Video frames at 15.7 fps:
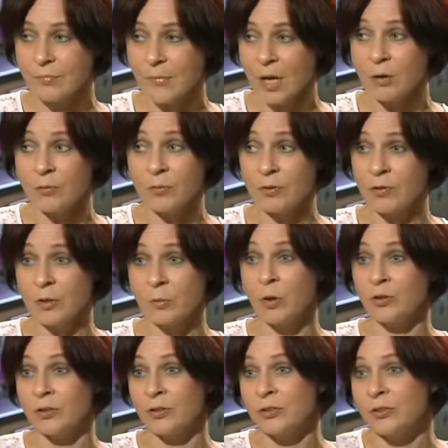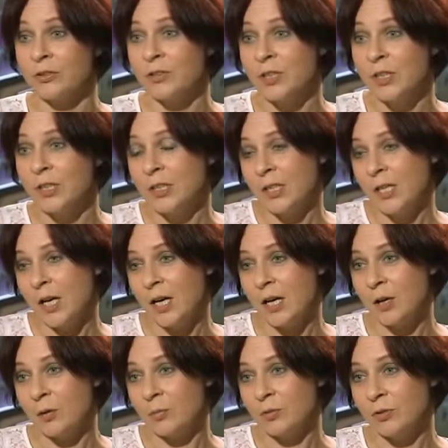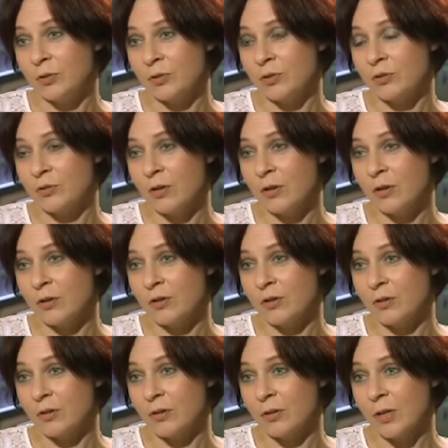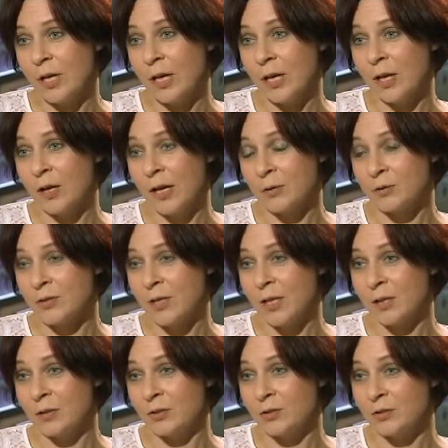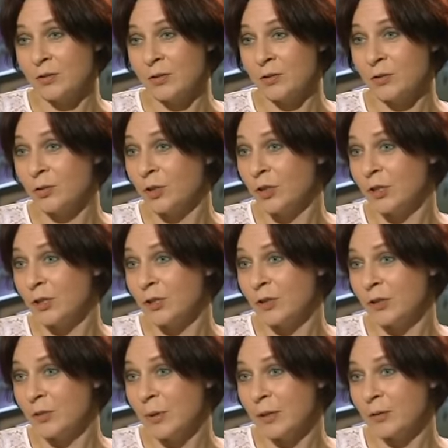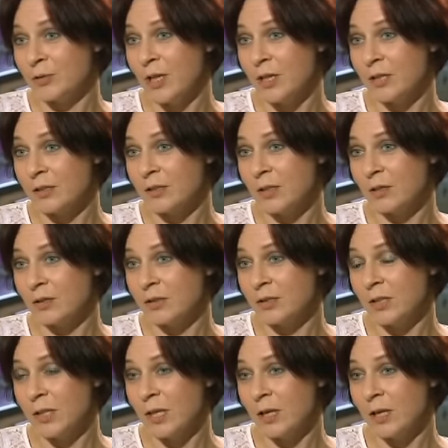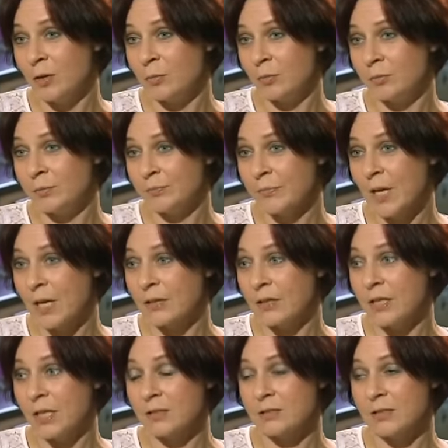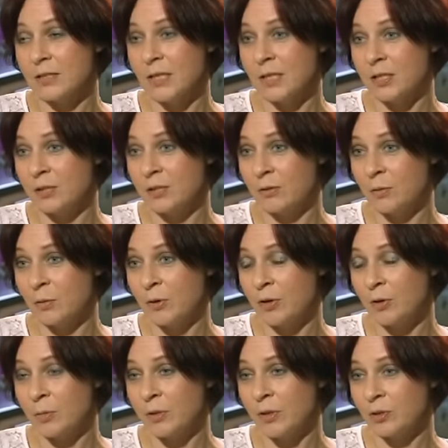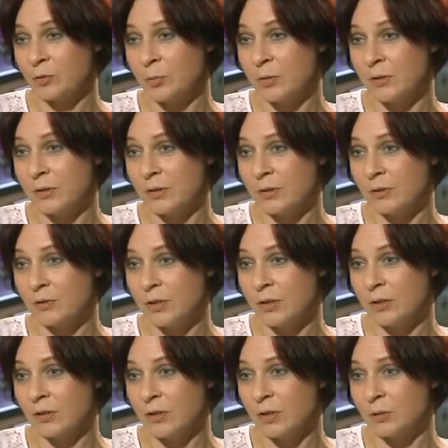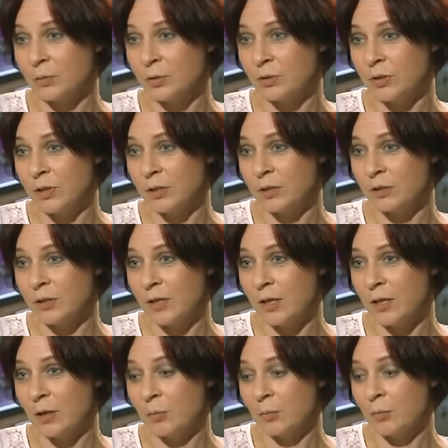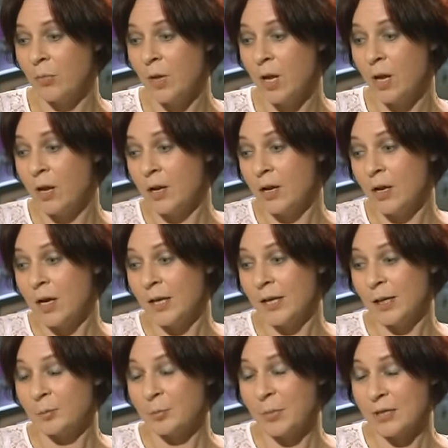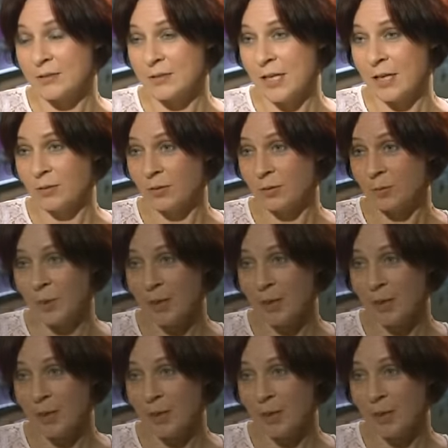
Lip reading: I obviously wasn't. Took the dog outside to the toilet at about 10 o'clock, and the next thing I knew, I woke up in hospital at 3 o'clock in the morning, and I'd passed out on the